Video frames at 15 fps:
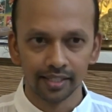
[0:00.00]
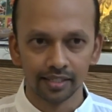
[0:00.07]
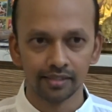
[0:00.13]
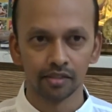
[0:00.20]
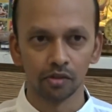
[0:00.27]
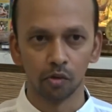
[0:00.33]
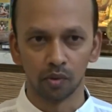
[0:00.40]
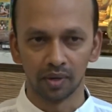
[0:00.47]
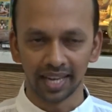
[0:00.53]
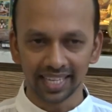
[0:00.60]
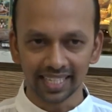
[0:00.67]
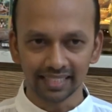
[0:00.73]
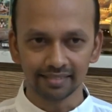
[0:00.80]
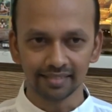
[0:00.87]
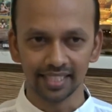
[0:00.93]
So
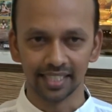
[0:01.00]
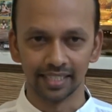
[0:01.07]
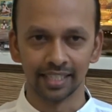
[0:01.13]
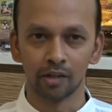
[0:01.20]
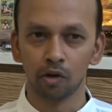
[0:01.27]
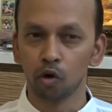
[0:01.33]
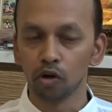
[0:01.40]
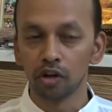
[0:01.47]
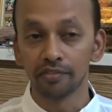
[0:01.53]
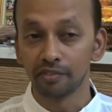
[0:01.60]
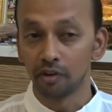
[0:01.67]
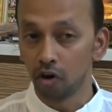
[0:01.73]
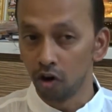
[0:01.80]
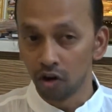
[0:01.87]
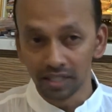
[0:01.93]
like I said, the goal
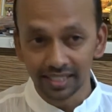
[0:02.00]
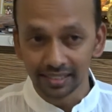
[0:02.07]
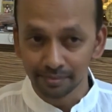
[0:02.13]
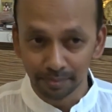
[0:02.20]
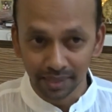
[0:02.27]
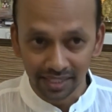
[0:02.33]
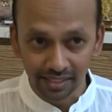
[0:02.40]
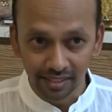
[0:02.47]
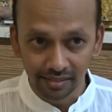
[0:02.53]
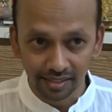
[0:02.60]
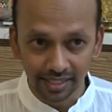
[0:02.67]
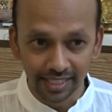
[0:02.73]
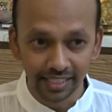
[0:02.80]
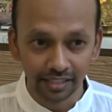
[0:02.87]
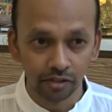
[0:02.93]
of all these
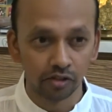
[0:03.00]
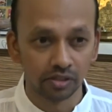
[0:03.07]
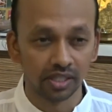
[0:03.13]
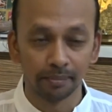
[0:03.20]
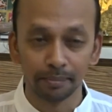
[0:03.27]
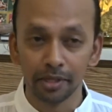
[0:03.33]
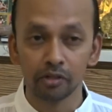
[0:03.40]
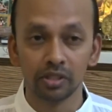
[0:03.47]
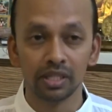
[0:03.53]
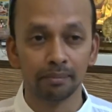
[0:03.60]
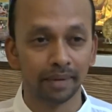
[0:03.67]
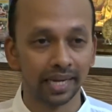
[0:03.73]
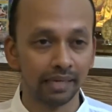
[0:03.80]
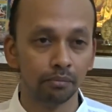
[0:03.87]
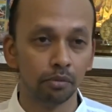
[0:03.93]
methods is to subdue the
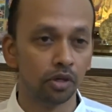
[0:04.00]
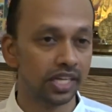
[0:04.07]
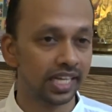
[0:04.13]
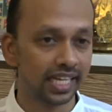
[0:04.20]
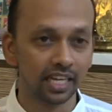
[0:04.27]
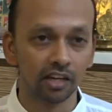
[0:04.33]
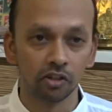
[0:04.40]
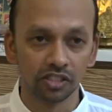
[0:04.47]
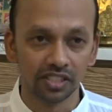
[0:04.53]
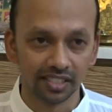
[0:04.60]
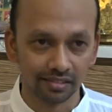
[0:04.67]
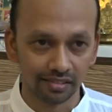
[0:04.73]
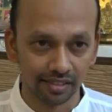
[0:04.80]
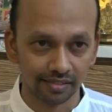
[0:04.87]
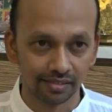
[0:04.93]
mind-body
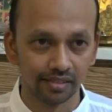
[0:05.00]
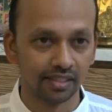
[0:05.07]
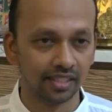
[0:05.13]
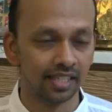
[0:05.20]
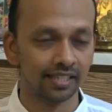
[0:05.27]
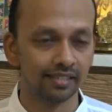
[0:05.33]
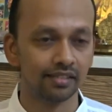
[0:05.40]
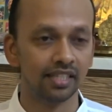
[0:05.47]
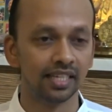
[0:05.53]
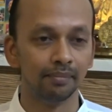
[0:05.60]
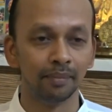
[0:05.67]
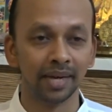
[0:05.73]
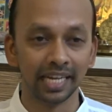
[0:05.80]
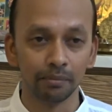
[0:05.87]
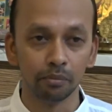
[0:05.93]
consciousness, that is the
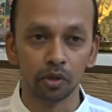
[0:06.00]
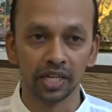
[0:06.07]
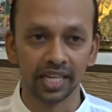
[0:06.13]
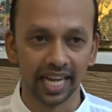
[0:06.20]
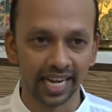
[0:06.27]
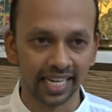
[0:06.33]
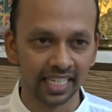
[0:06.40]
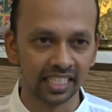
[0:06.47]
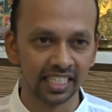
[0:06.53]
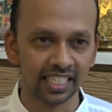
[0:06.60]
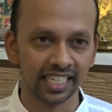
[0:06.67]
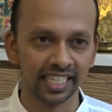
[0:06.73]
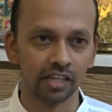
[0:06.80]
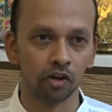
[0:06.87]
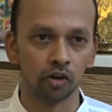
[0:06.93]
mind-body
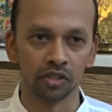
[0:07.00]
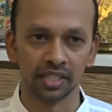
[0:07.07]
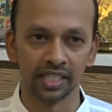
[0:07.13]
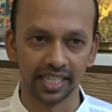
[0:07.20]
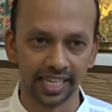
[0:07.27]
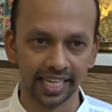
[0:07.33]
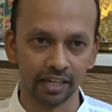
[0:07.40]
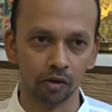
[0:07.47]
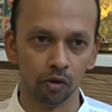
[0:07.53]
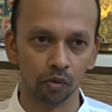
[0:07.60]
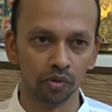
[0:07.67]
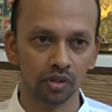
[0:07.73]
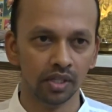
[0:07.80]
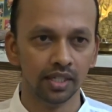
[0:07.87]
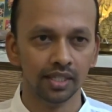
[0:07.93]
identity or the ego.
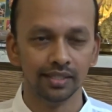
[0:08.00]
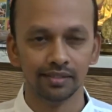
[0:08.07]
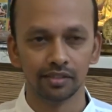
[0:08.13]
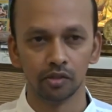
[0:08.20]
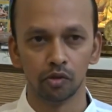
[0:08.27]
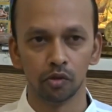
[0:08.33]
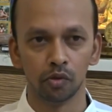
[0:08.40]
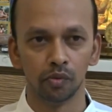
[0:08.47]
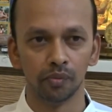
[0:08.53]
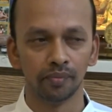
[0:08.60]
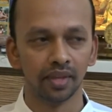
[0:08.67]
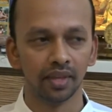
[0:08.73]
So